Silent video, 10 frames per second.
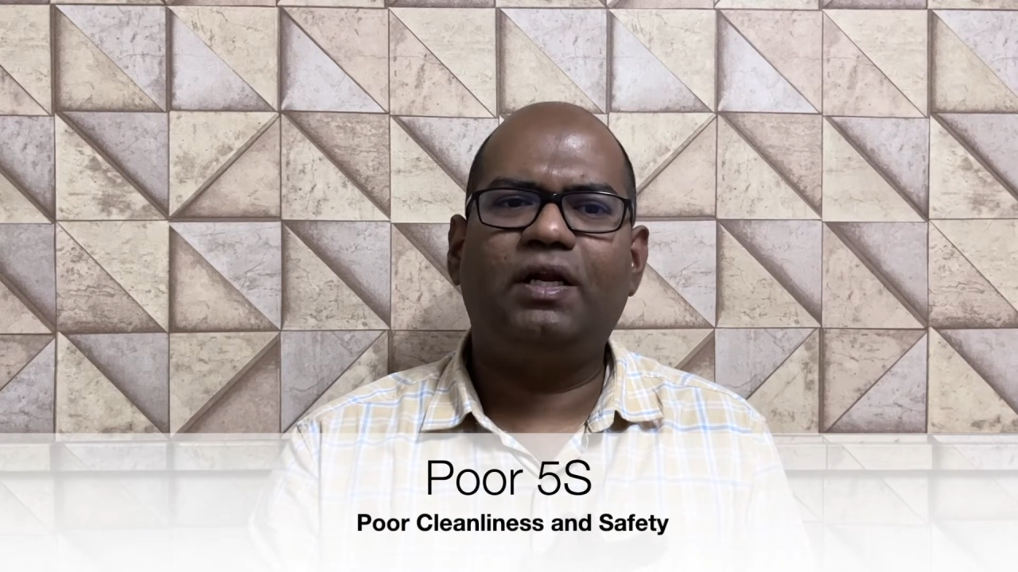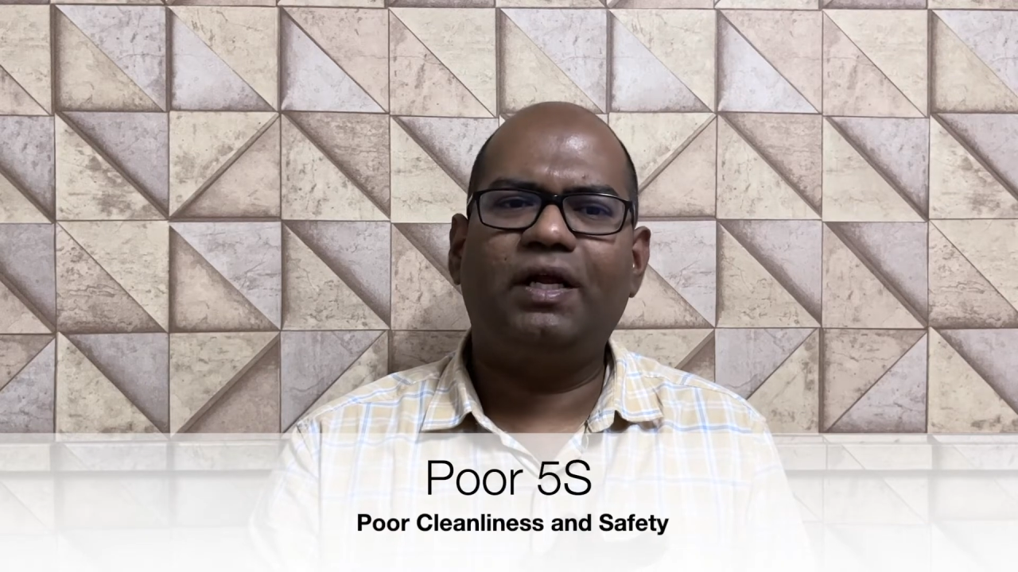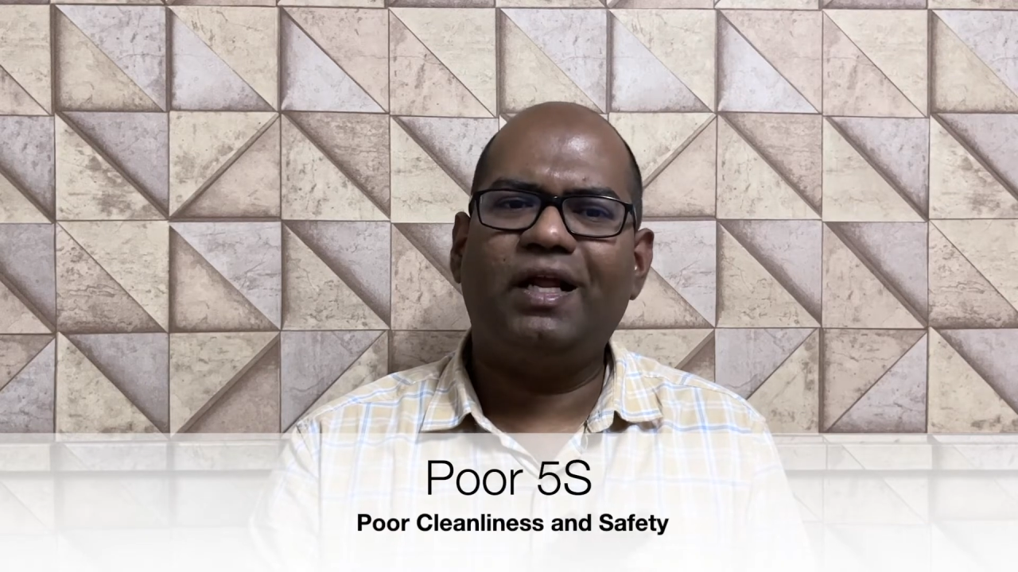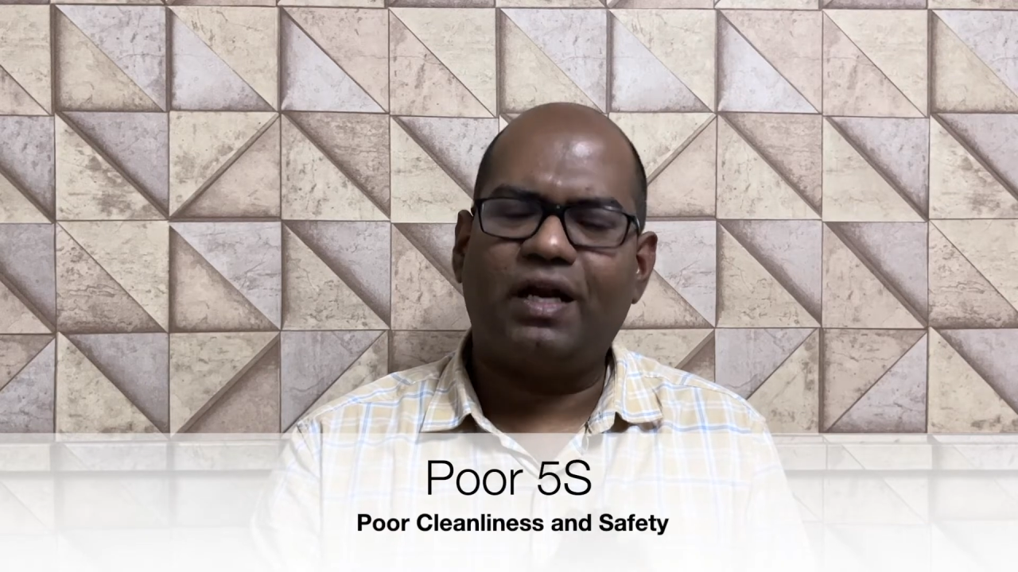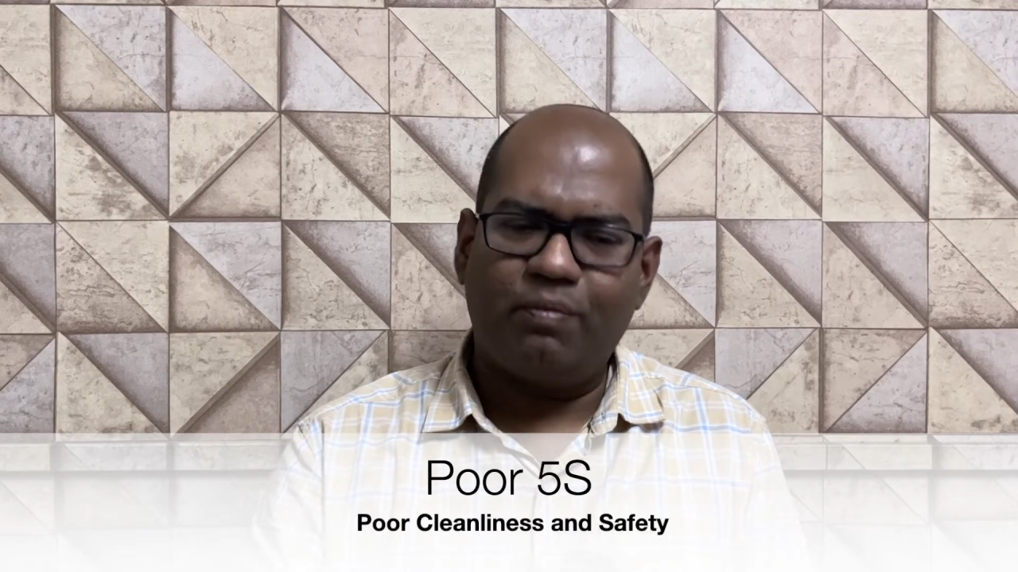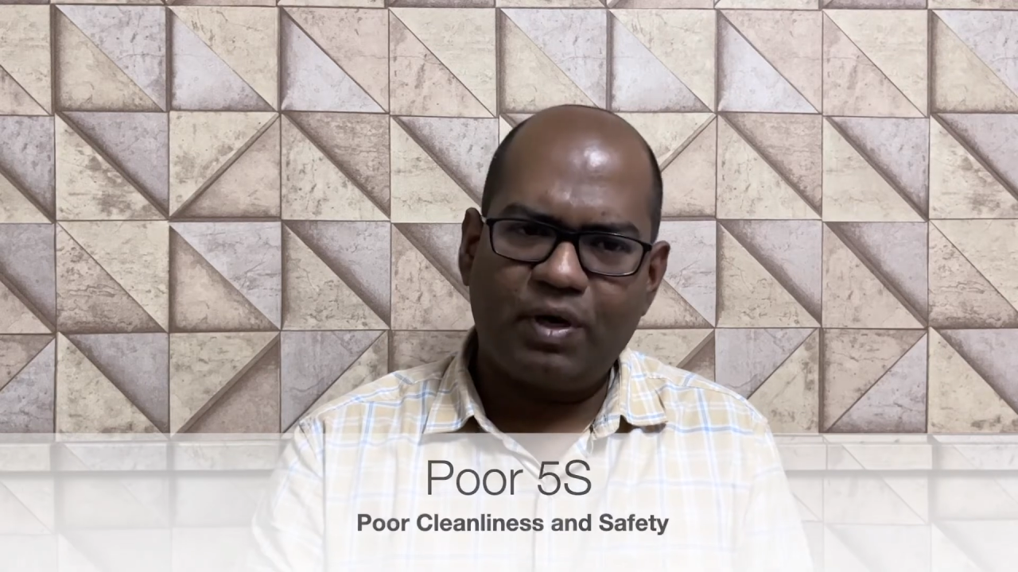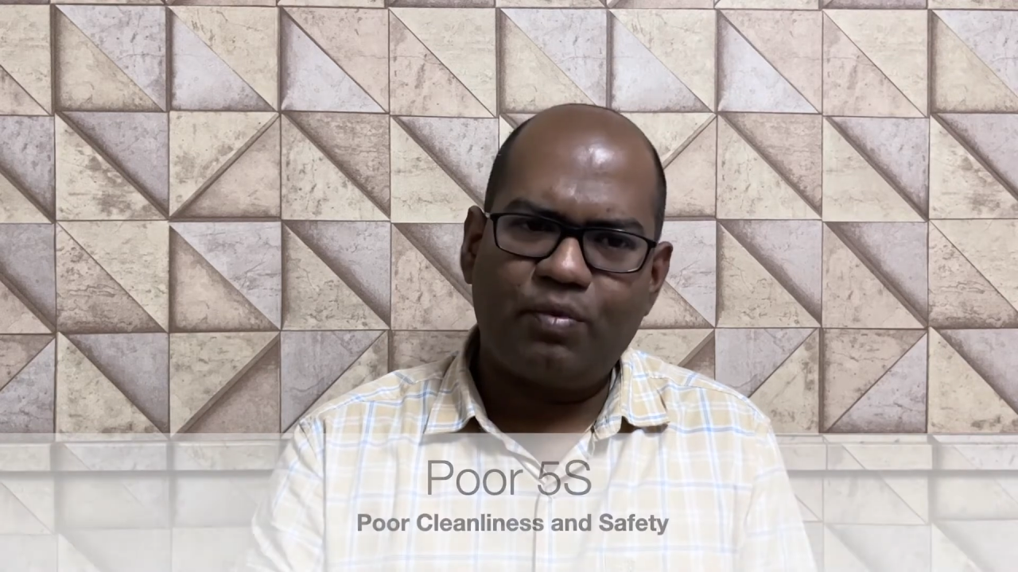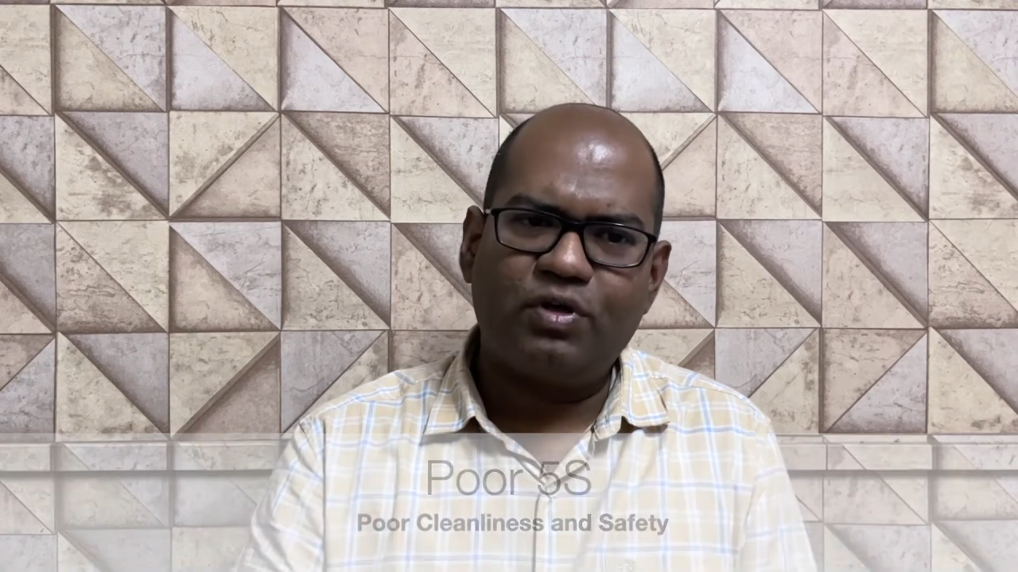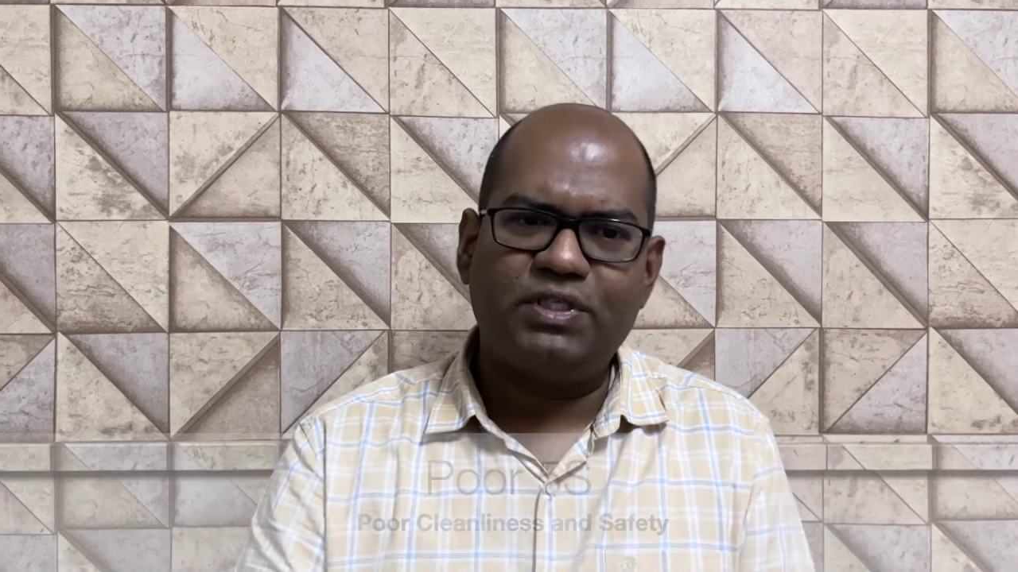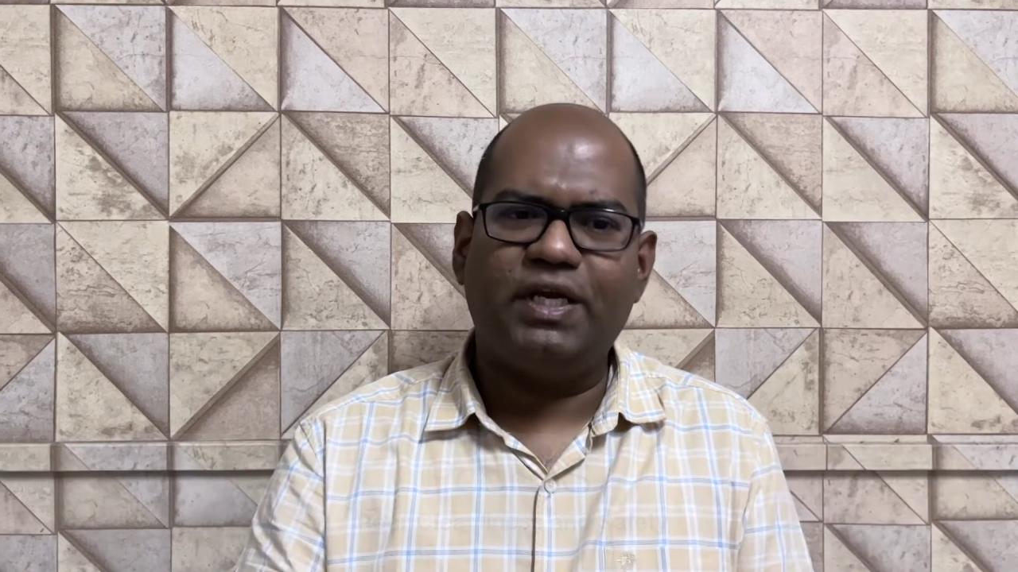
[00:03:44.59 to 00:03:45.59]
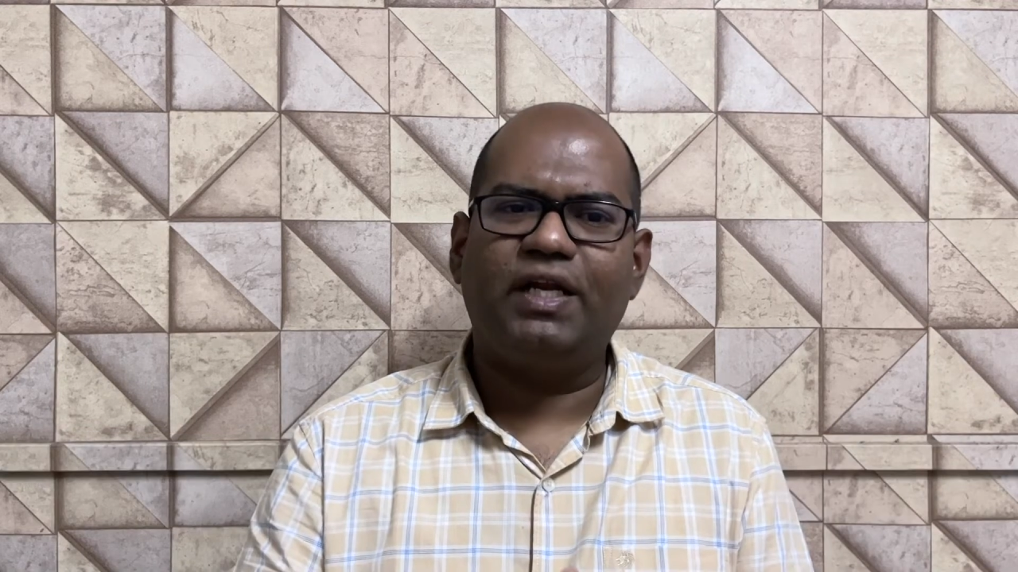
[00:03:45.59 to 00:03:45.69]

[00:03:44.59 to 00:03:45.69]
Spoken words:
a rubber processing